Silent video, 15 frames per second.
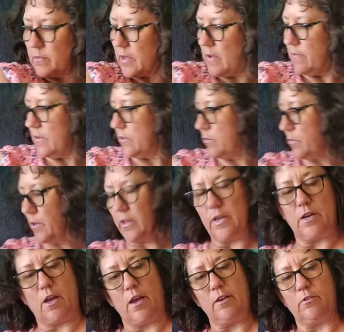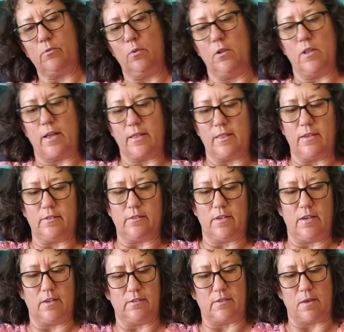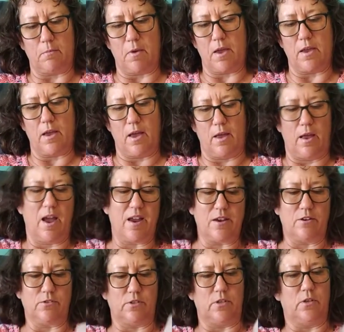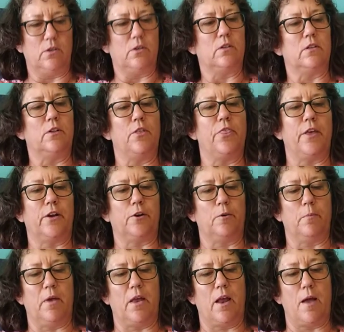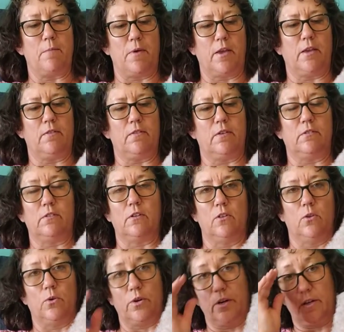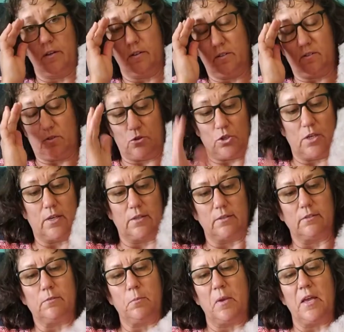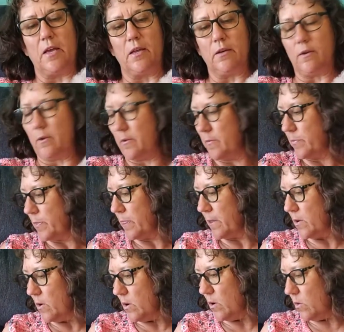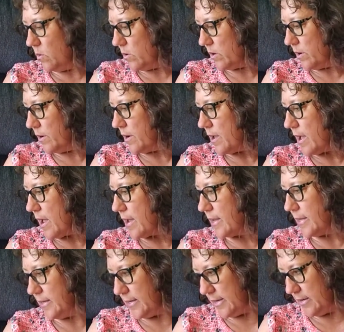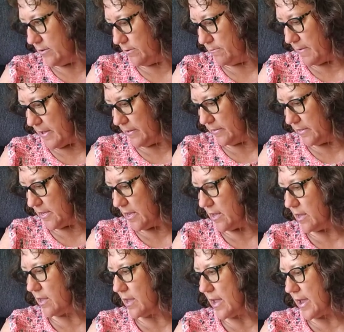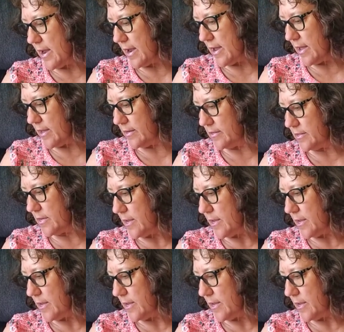if it's really nice wool like this is, I usually do it a little thicker, but I might give this to Laura so she can spin, or I can needle felt. And